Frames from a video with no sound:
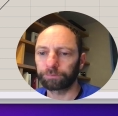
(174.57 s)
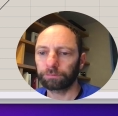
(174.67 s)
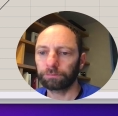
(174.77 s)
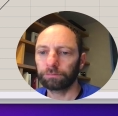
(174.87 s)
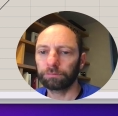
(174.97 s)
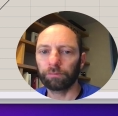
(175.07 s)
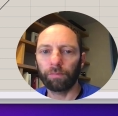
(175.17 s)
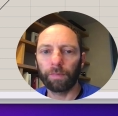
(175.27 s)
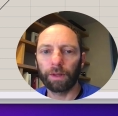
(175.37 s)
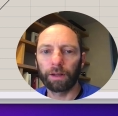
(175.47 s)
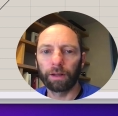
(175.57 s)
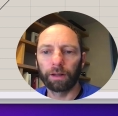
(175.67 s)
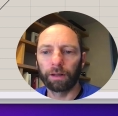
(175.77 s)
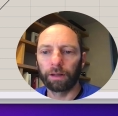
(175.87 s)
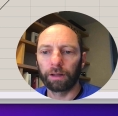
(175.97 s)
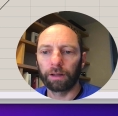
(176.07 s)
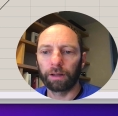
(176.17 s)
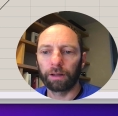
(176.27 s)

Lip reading: [no speech]